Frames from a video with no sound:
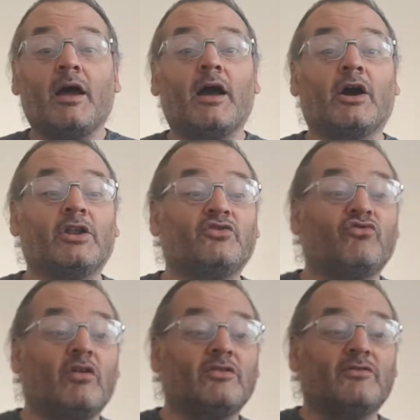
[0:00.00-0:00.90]
going to
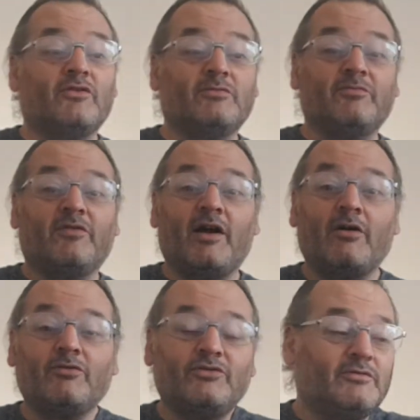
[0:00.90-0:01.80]
transfer some
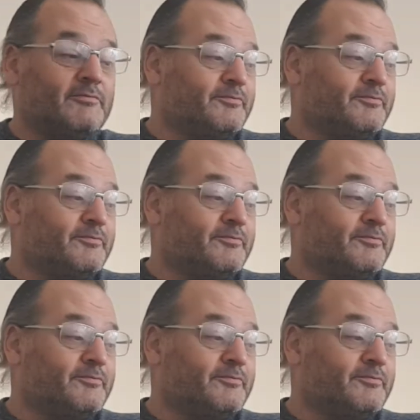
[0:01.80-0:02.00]
files.